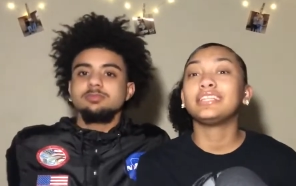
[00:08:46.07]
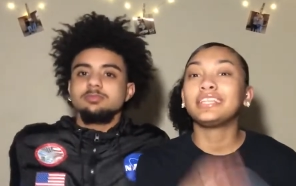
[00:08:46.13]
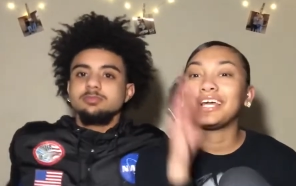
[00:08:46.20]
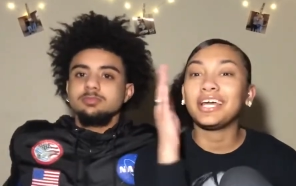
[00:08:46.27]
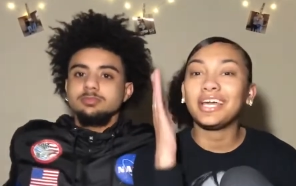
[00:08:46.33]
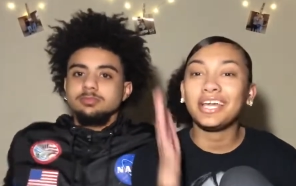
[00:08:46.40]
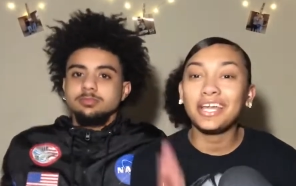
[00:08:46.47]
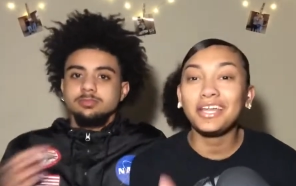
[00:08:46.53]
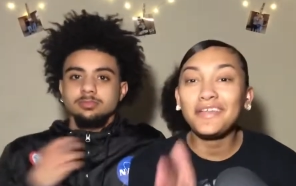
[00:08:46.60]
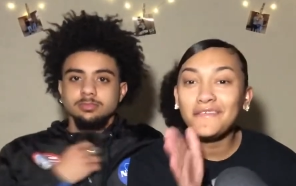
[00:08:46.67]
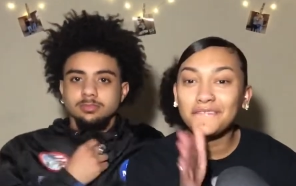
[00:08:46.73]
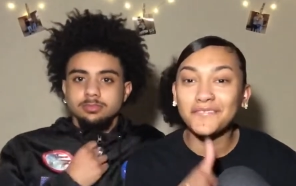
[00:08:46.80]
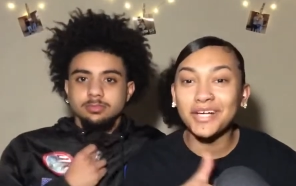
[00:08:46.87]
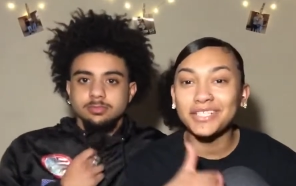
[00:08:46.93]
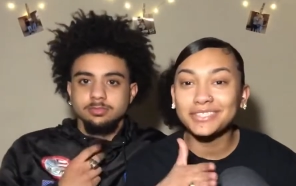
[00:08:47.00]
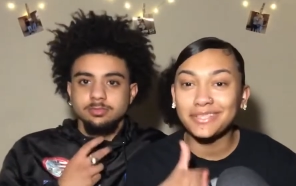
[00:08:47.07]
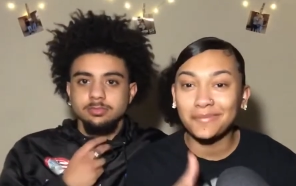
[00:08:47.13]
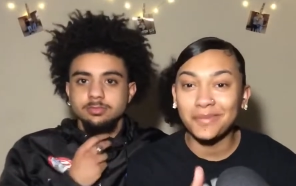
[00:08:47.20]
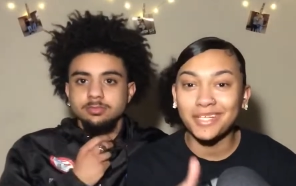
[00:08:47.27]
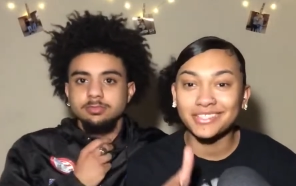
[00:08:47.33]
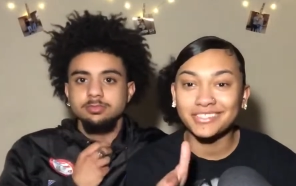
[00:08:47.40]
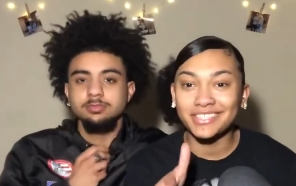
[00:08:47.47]
Speaker 1: the end of first
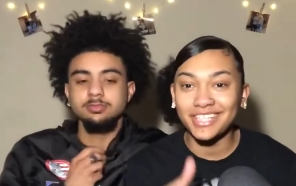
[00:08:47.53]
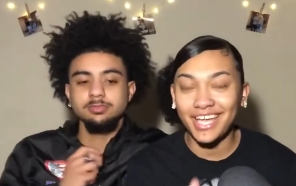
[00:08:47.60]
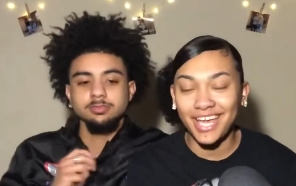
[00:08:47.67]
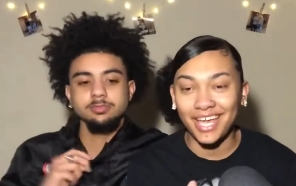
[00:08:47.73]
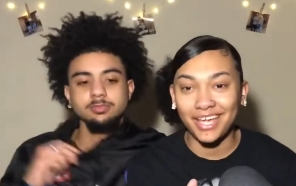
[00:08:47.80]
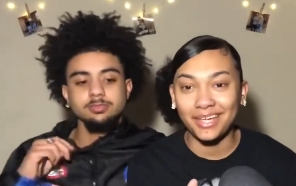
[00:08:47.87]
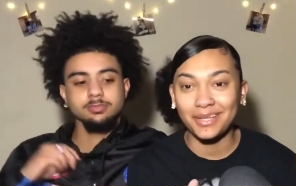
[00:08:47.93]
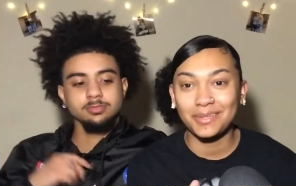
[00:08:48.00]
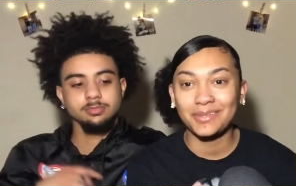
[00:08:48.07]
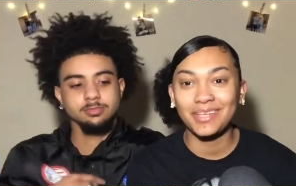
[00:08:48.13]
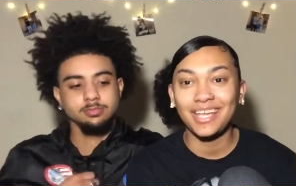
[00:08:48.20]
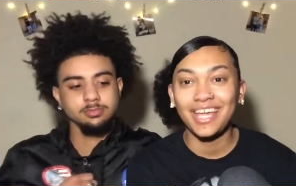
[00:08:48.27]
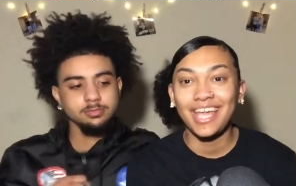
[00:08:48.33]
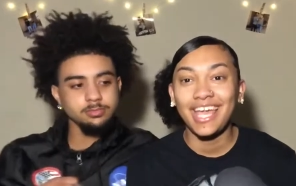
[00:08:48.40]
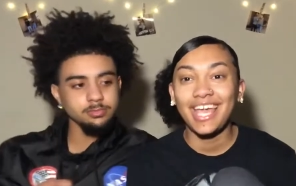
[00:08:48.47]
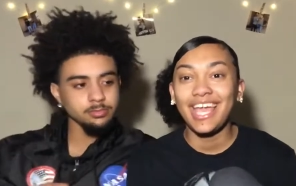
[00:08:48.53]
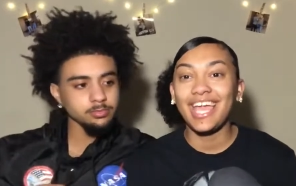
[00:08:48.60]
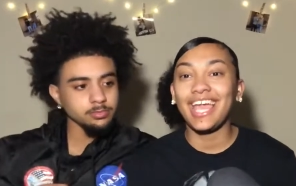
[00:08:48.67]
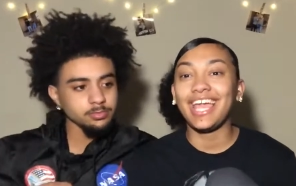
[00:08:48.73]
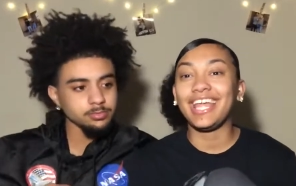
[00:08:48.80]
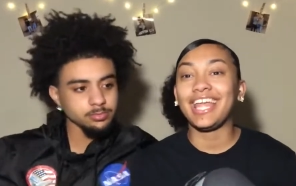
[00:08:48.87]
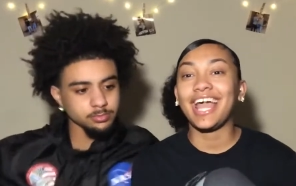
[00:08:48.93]
semester came.
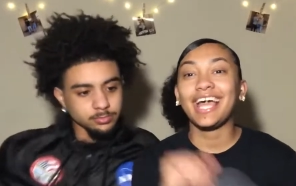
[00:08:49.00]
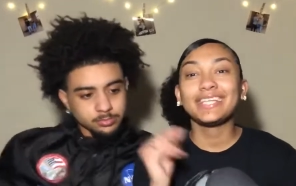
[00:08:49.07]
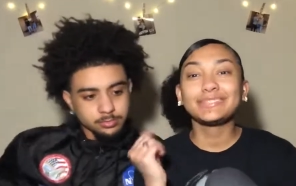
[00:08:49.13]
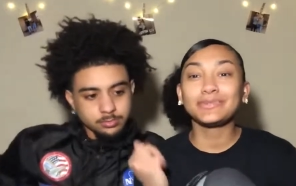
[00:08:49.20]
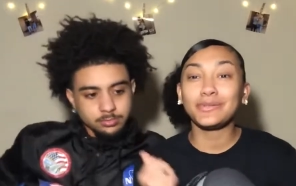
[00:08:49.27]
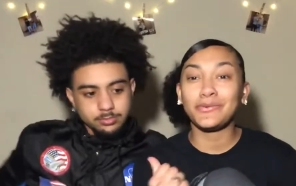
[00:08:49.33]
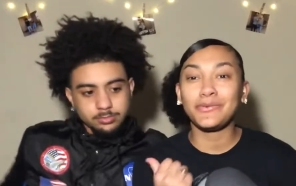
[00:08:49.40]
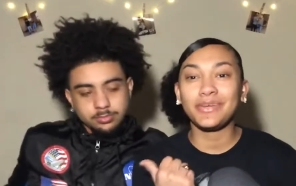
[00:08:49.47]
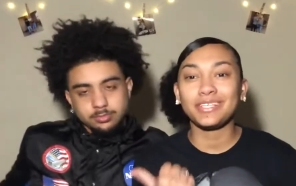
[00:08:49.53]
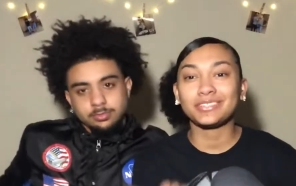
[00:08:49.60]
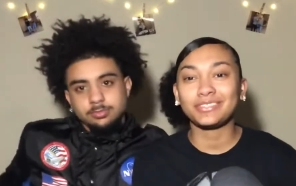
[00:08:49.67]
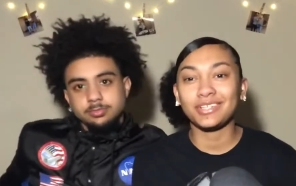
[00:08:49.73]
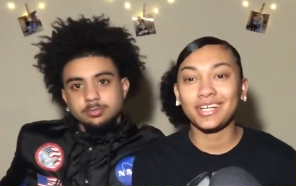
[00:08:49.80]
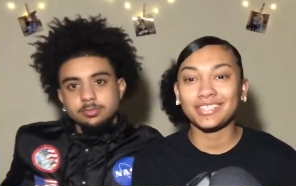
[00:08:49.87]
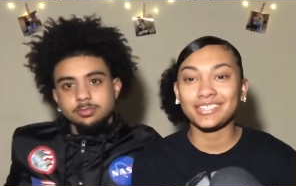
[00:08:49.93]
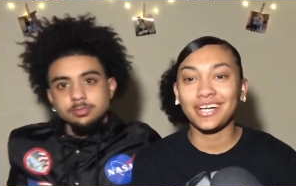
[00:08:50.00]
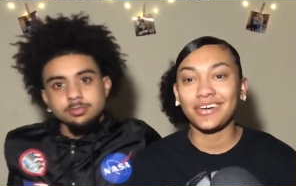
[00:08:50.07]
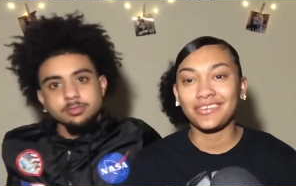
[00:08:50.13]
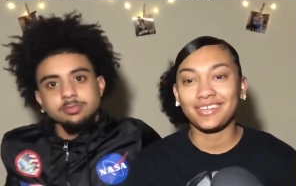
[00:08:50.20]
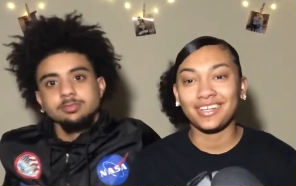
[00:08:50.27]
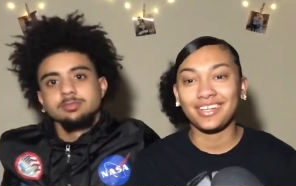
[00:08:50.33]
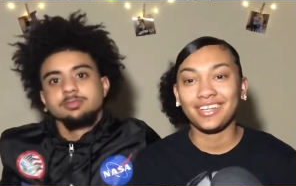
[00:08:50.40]
And that's when we started
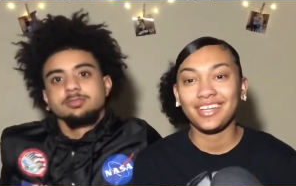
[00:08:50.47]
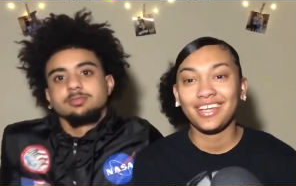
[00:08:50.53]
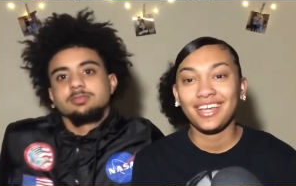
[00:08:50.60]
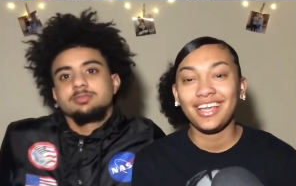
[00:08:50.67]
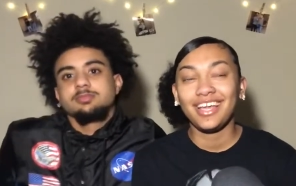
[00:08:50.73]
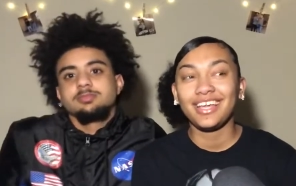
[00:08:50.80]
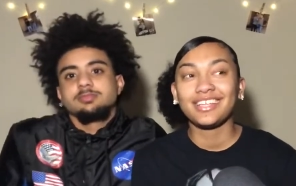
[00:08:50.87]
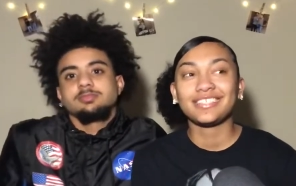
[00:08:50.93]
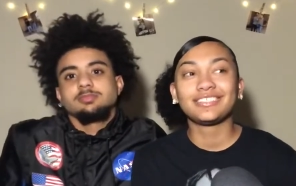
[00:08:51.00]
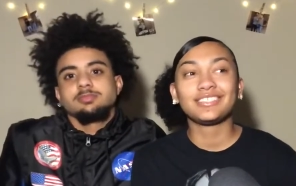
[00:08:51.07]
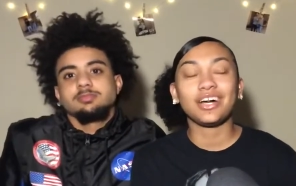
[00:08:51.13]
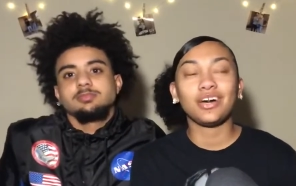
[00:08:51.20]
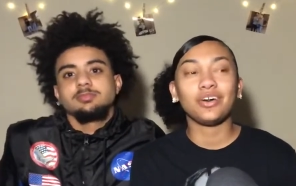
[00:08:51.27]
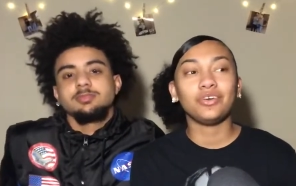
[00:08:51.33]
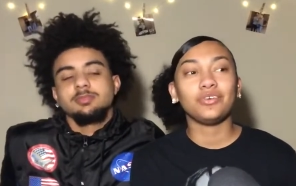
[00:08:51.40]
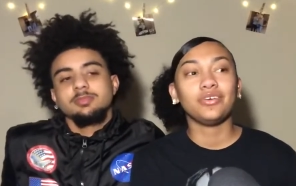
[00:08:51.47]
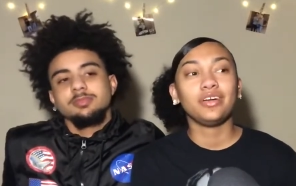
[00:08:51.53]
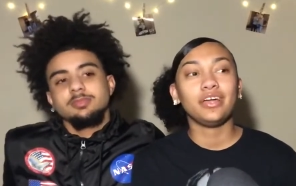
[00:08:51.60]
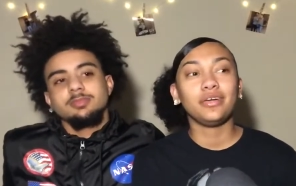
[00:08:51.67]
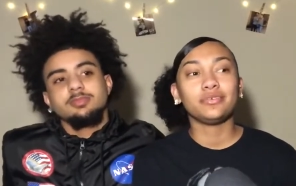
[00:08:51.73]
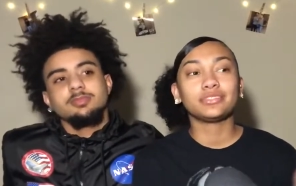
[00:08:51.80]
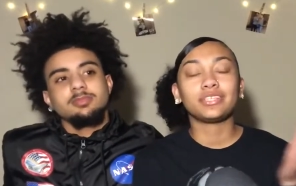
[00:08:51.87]
talking. So
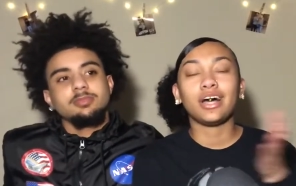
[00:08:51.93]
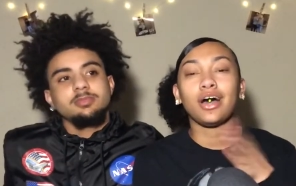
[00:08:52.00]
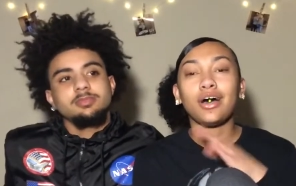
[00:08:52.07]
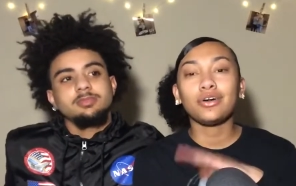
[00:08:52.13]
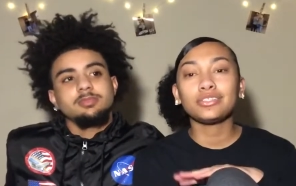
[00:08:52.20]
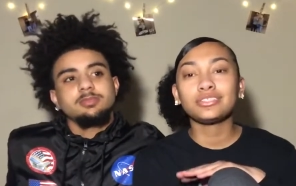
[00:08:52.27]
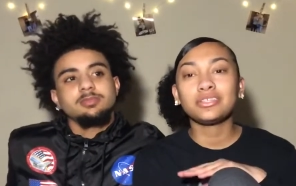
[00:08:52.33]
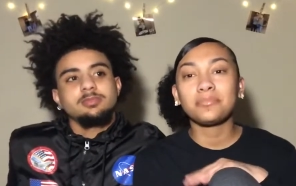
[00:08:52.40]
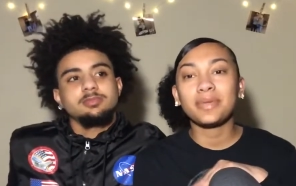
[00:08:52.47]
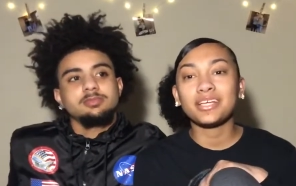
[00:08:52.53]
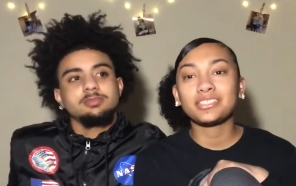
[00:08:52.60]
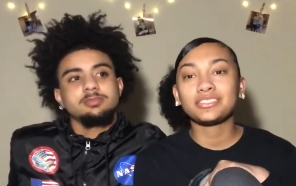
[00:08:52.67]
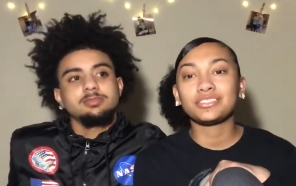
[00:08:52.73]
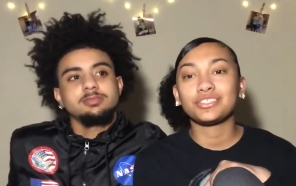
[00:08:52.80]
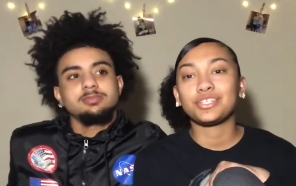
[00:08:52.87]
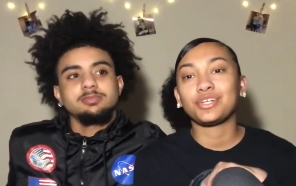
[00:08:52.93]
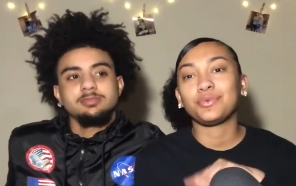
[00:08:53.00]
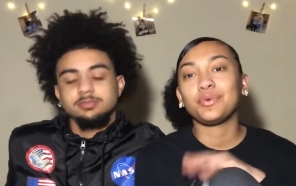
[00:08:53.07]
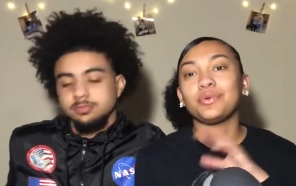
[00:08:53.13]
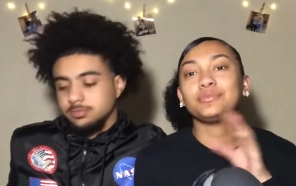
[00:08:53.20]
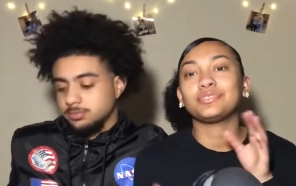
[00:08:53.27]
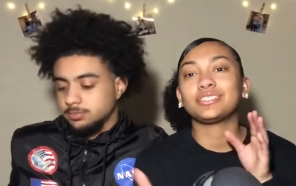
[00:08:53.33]
it was the whole semester
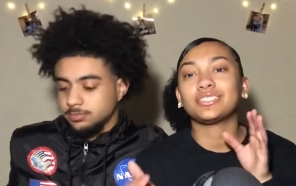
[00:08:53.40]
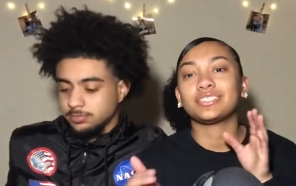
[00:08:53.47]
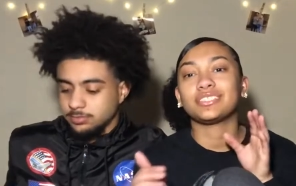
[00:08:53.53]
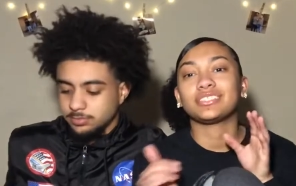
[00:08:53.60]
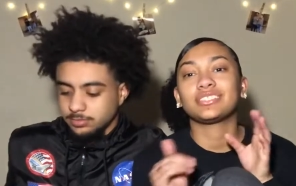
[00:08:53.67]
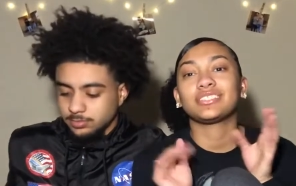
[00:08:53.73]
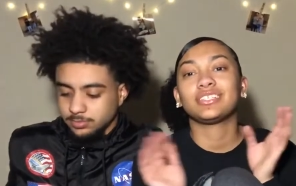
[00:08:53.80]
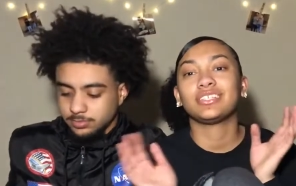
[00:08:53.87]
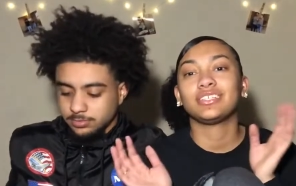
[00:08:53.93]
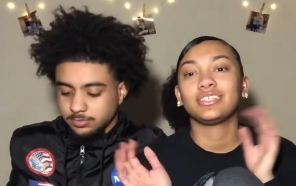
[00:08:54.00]
and we was just,